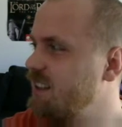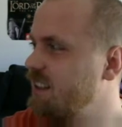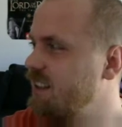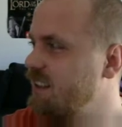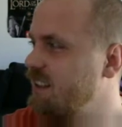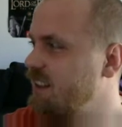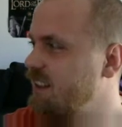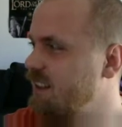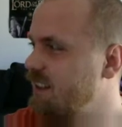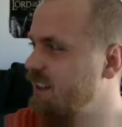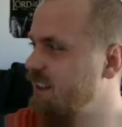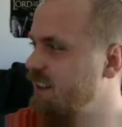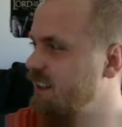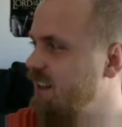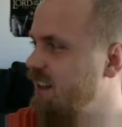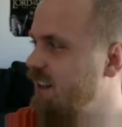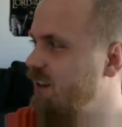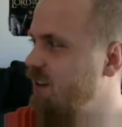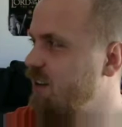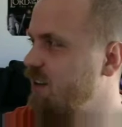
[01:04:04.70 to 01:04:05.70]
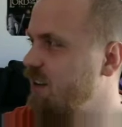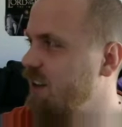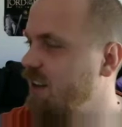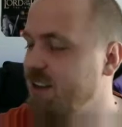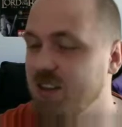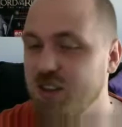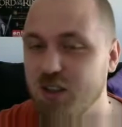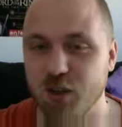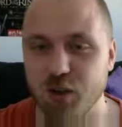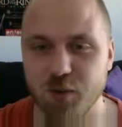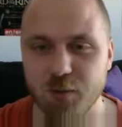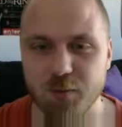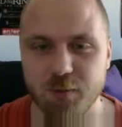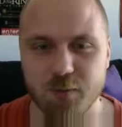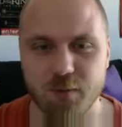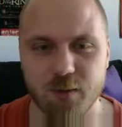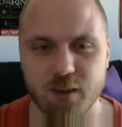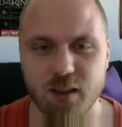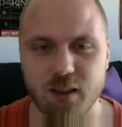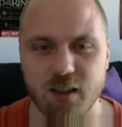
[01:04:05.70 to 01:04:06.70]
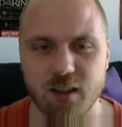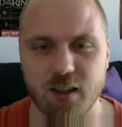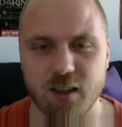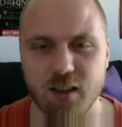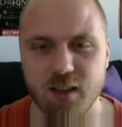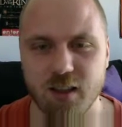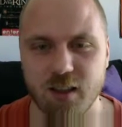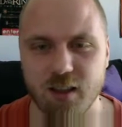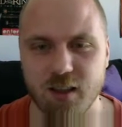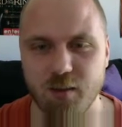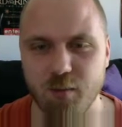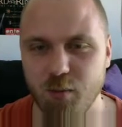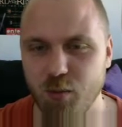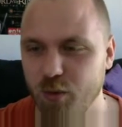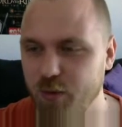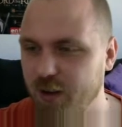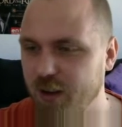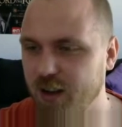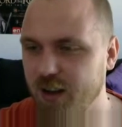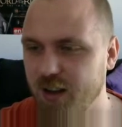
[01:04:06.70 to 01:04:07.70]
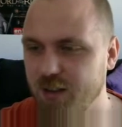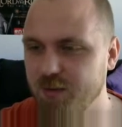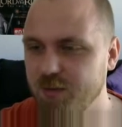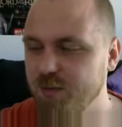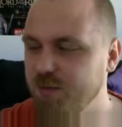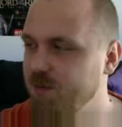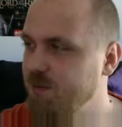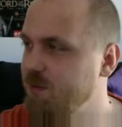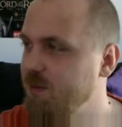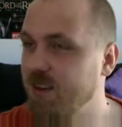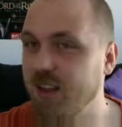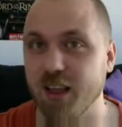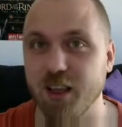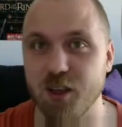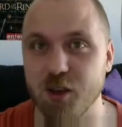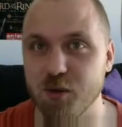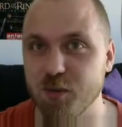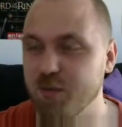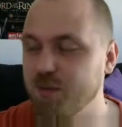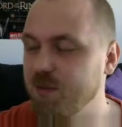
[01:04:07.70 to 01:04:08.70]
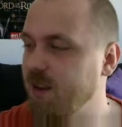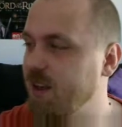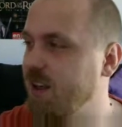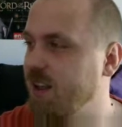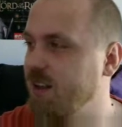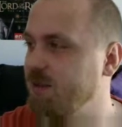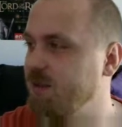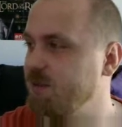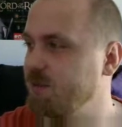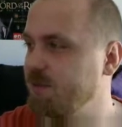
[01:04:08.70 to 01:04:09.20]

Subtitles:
yeah, a long day. So moving on. Thank you again.